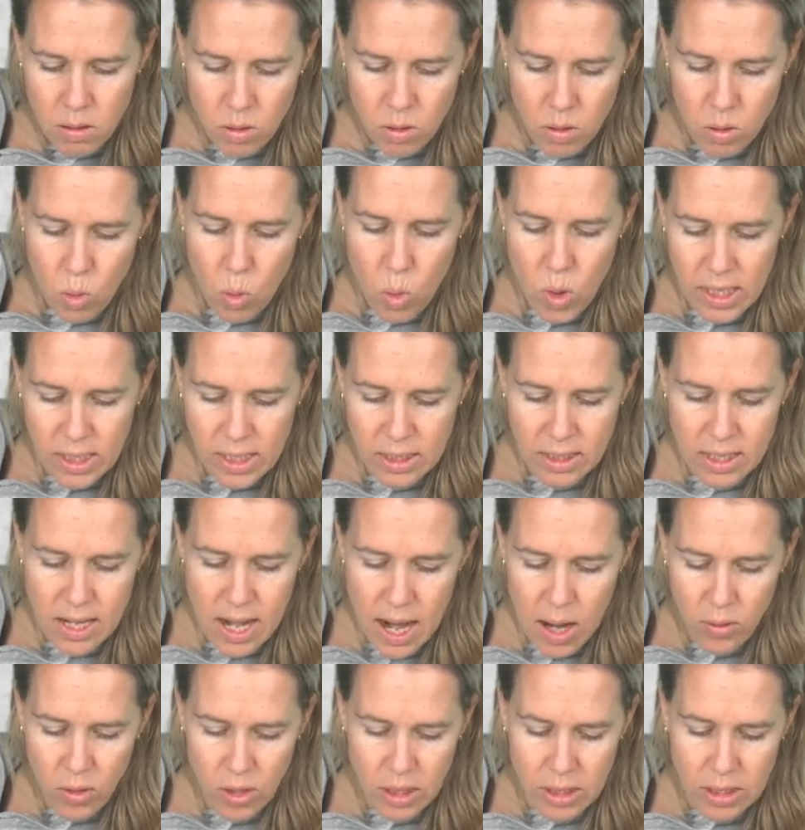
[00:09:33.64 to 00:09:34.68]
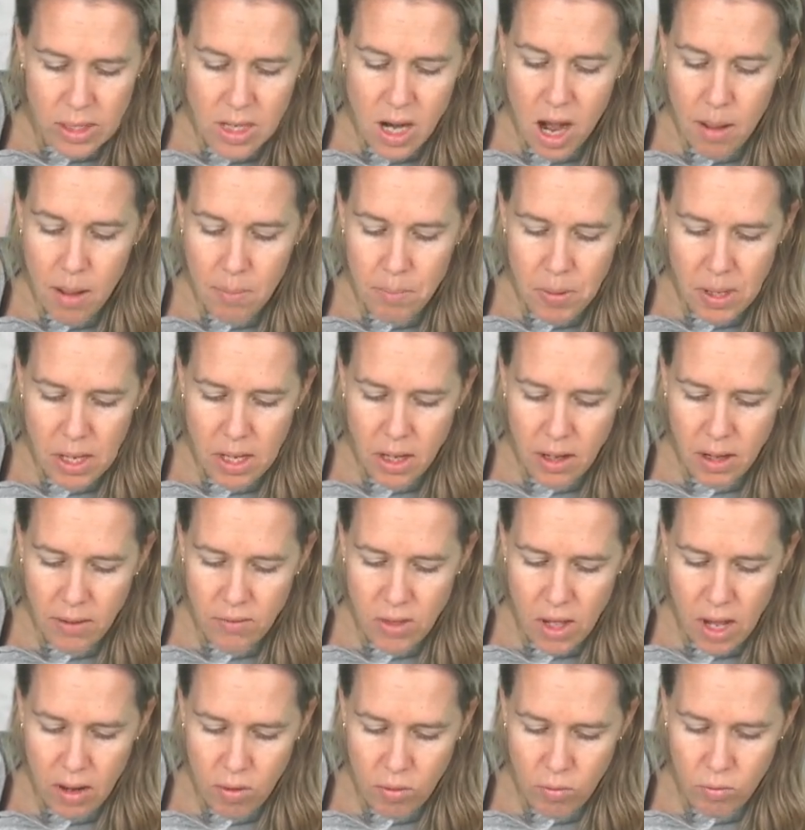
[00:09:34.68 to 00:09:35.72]
what is now the top bead of
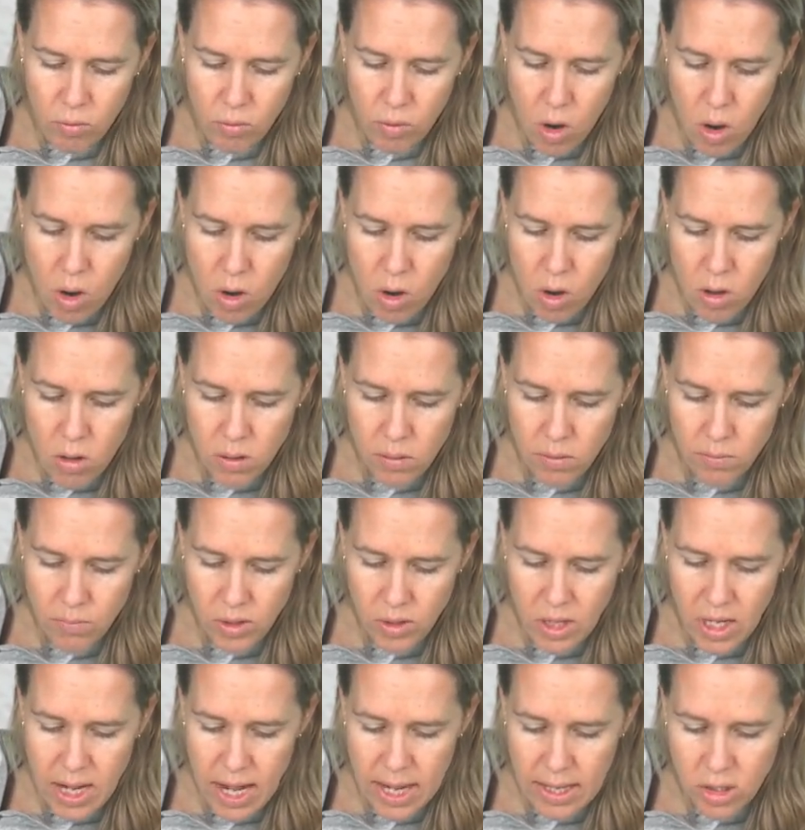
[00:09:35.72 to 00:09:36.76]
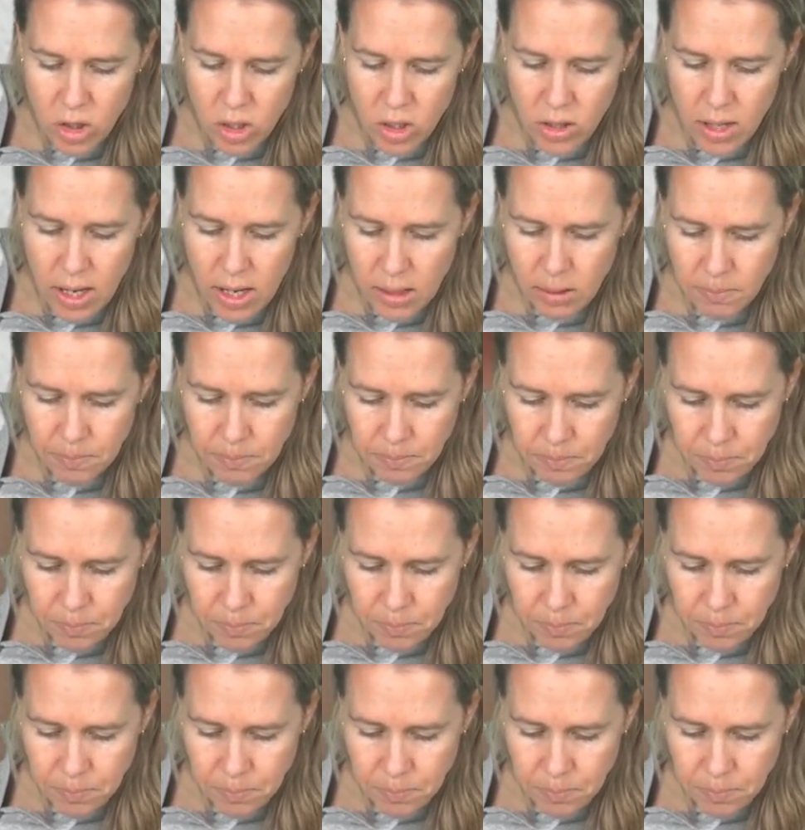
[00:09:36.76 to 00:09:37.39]
that raw connection there.